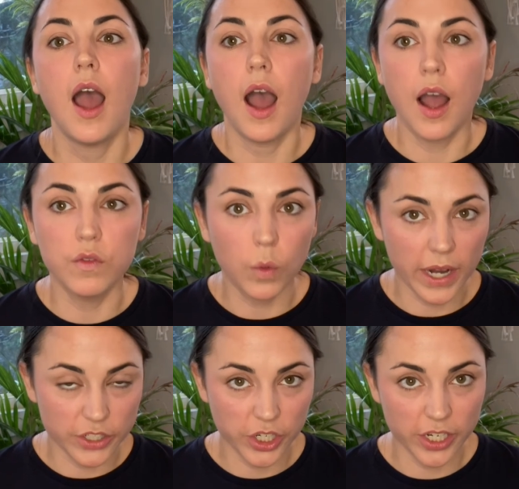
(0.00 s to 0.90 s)
of
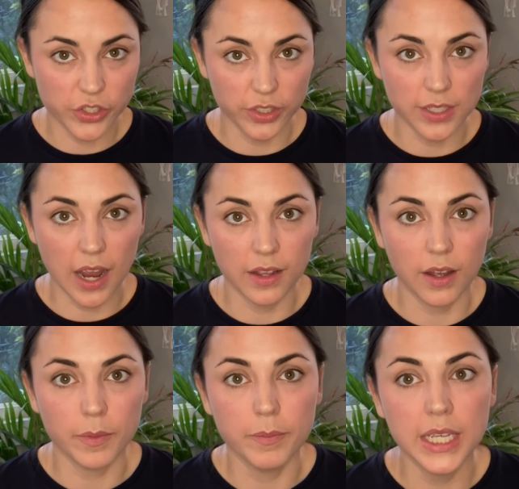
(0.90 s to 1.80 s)
what educational
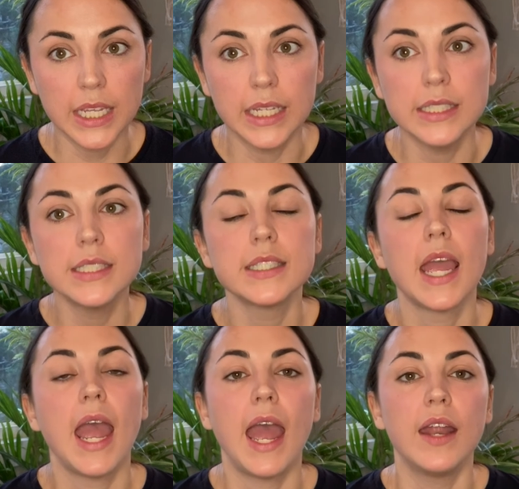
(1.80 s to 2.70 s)
dialogue means,
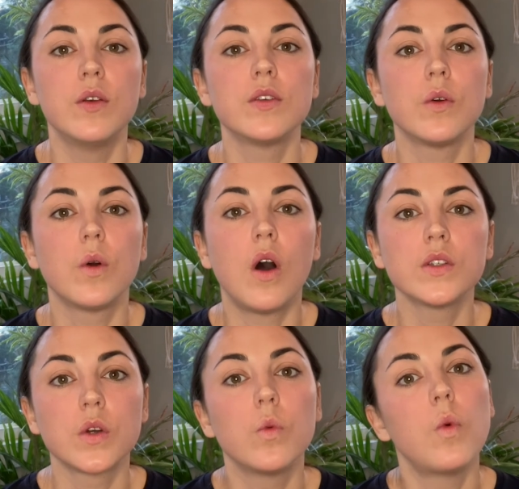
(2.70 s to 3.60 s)
and
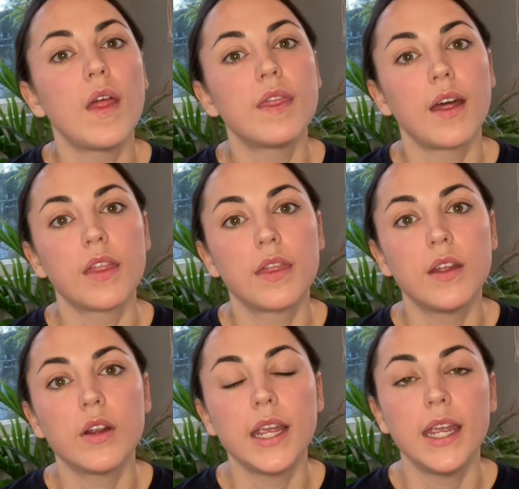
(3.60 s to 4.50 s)
also what that
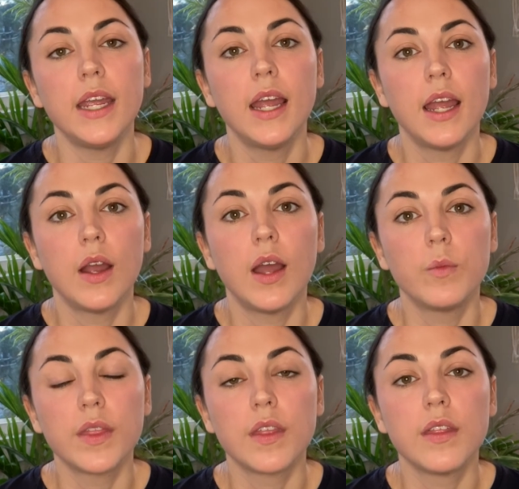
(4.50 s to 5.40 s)
theory and
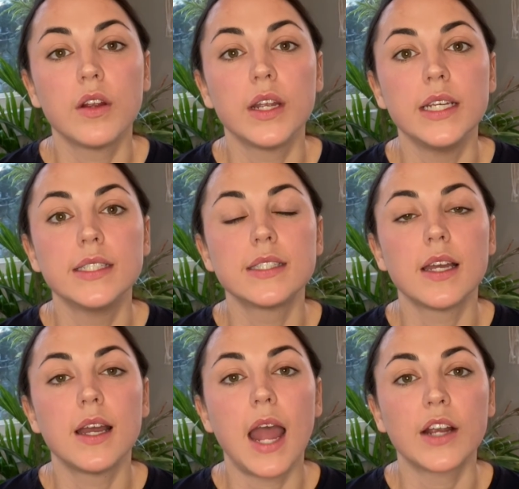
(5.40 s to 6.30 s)
what the theories
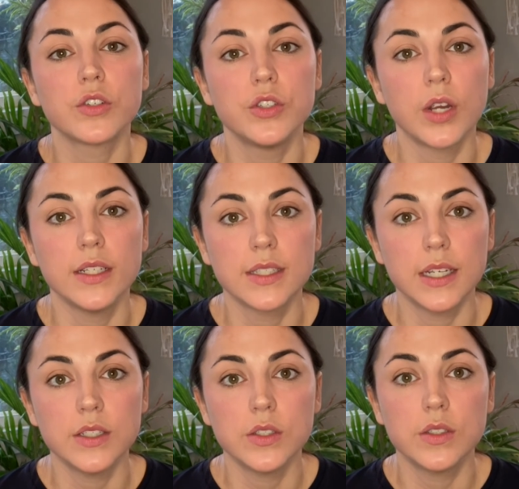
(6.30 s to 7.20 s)
actually
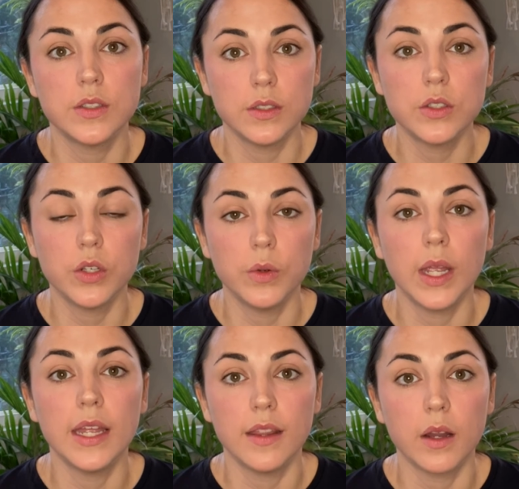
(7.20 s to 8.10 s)
translate to
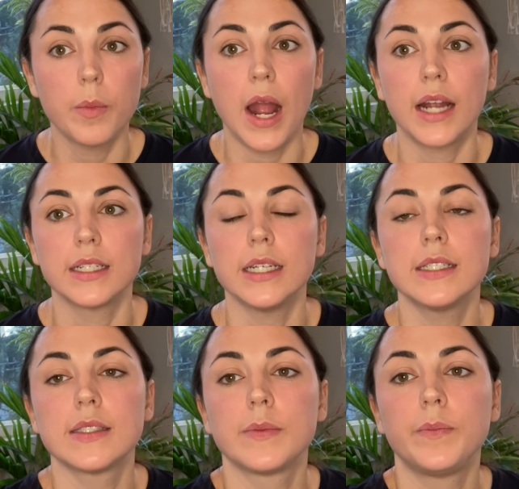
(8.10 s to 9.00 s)
in their
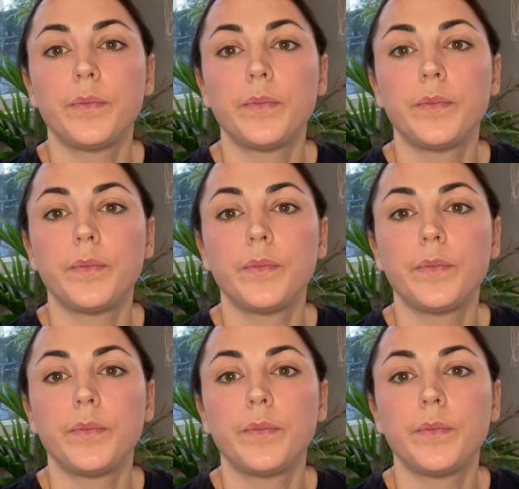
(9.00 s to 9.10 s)
practice.